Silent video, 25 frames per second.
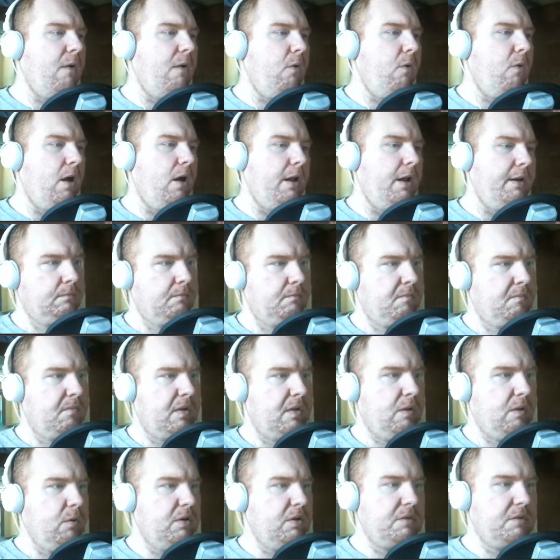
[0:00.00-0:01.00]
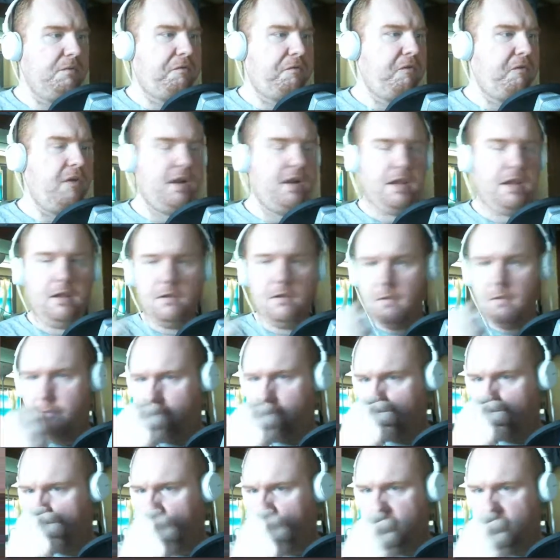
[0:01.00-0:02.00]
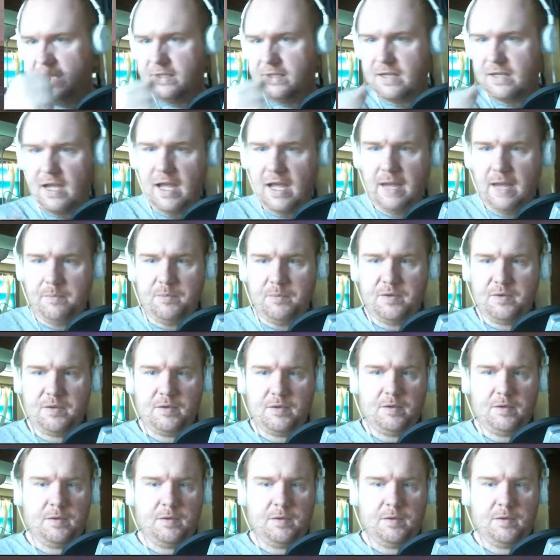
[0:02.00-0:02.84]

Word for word: one. It wasn't funny the first 10 times.